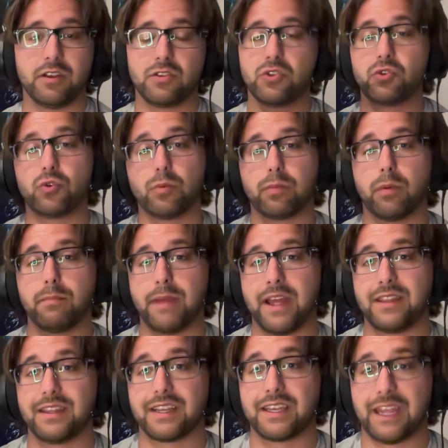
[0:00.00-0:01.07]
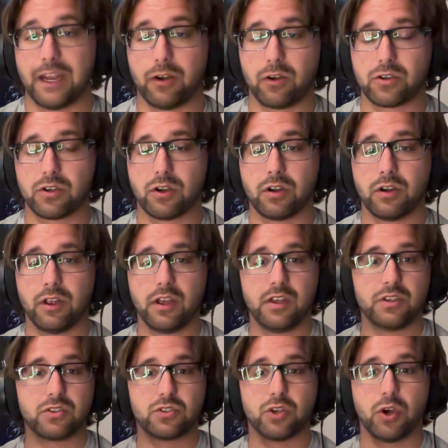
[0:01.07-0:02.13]
Superman the character,
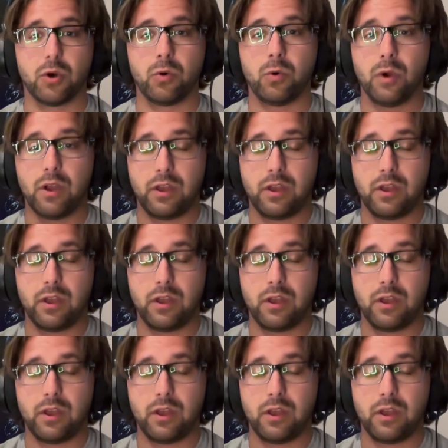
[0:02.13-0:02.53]
so